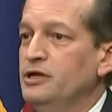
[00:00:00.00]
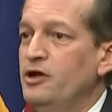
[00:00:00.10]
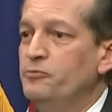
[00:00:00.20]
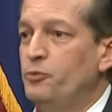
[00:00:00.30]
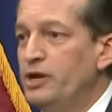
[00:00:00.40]

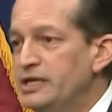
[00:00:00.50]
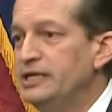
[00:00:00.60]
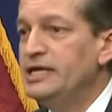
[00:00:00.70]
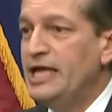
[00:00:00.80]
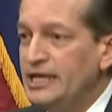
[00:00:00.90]
of
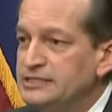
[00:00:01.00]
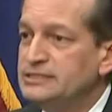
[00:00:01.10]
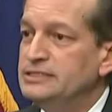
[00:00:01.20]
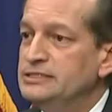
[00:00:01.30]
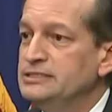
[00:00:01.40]
bringing
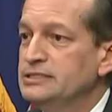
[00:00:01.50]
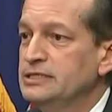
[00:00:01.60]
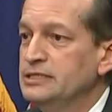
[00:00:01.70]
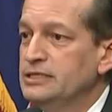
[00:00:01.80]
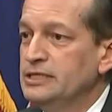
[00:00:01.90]
cases
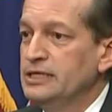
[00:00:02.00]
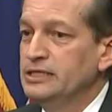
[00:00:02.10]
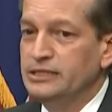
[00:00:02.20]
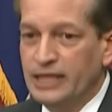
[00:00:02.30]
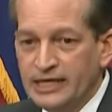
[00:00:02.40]

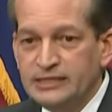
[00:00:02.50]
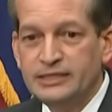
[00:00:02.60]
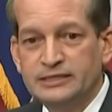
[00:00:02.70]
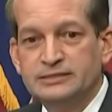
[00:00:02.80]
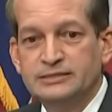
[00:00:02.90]
like
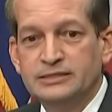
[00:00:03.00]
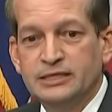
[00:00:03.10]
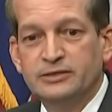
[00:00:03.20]
this.